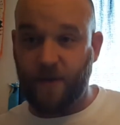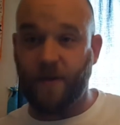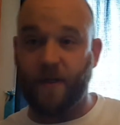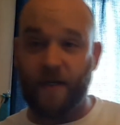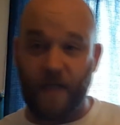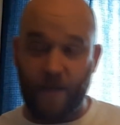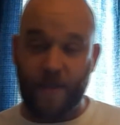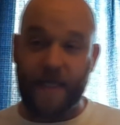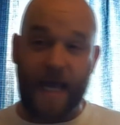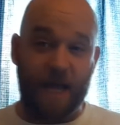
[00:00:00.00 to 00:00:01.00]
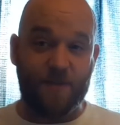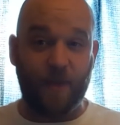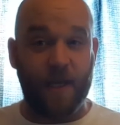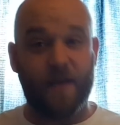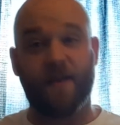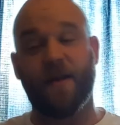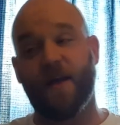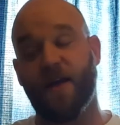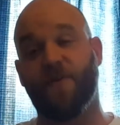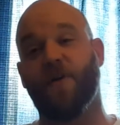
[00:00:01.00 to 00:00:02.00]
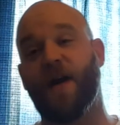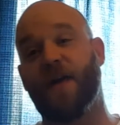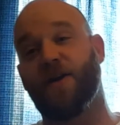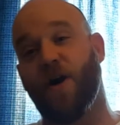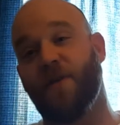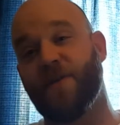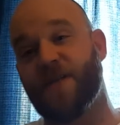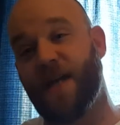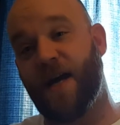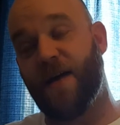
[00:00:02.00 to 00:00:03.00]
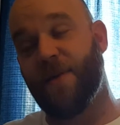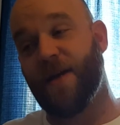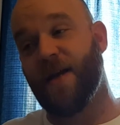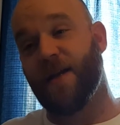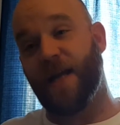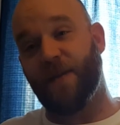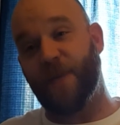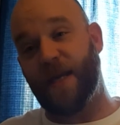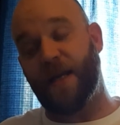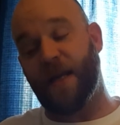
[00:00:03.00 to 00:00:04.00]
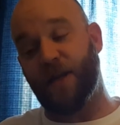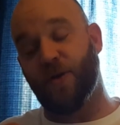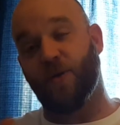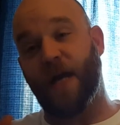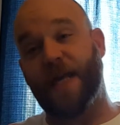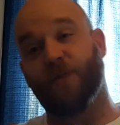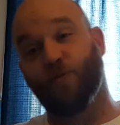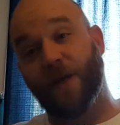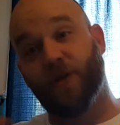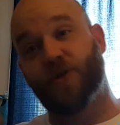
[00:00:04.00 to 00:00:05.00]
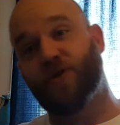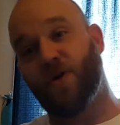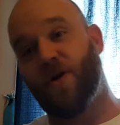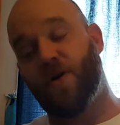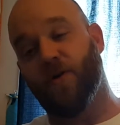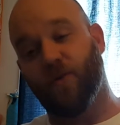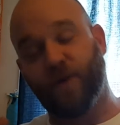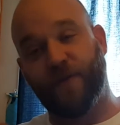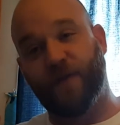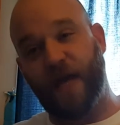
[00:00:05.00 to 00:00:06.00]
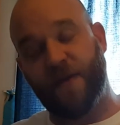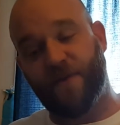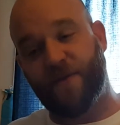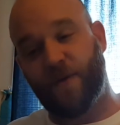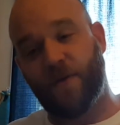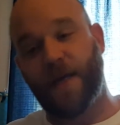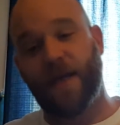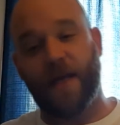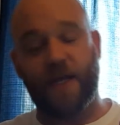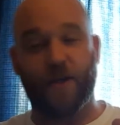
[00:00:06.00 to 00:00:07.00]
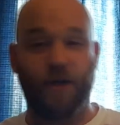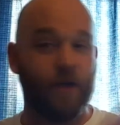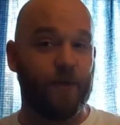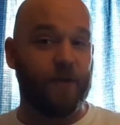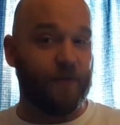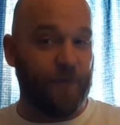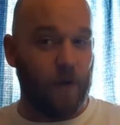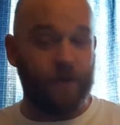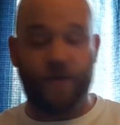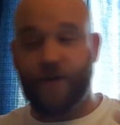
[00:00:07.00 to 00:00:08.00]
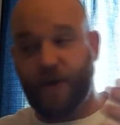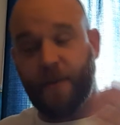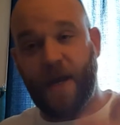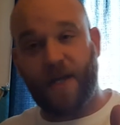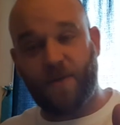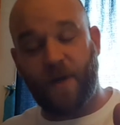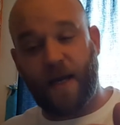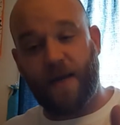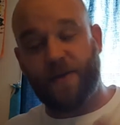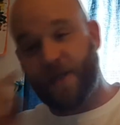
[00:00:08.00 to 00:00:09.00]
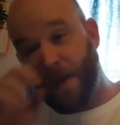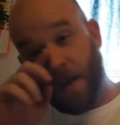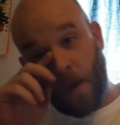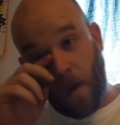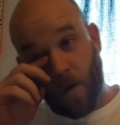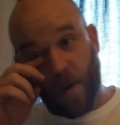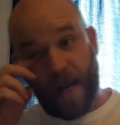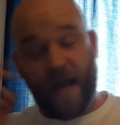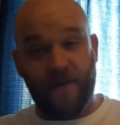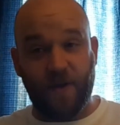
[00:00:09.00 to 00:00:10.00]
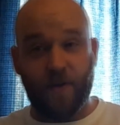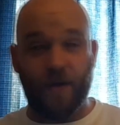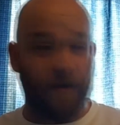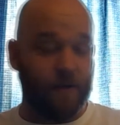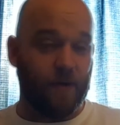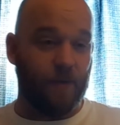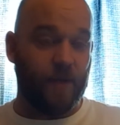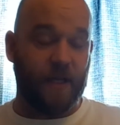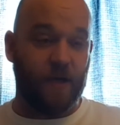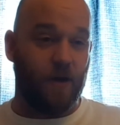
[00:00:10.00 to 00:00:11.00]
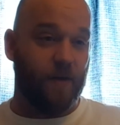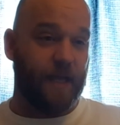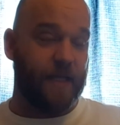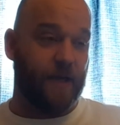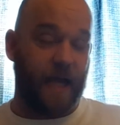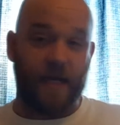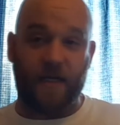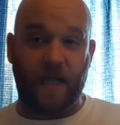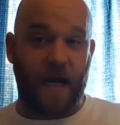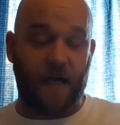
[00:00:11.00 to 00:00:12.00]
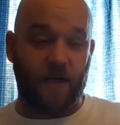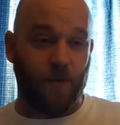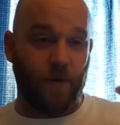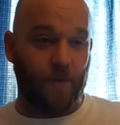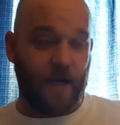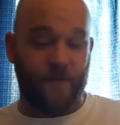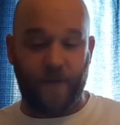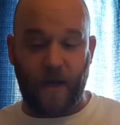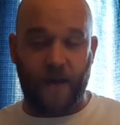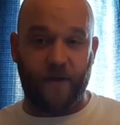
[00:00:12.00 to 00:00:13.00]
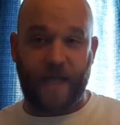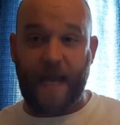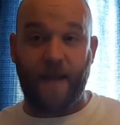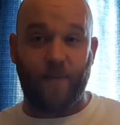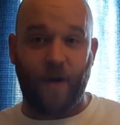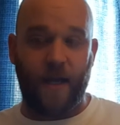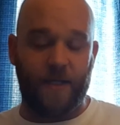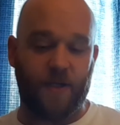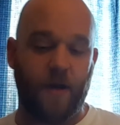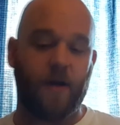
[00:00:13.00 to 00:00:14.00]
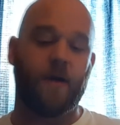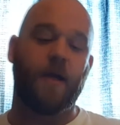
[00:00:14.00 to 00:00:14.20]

or the Colombian. The house blend, if you're not a coffee snob like me and you don't like it real strong or real flavorful and you're good with your Folgers or your Maxwell House or what have you, your what do they call that, your 8 o'clock or whatever the other canned brands are,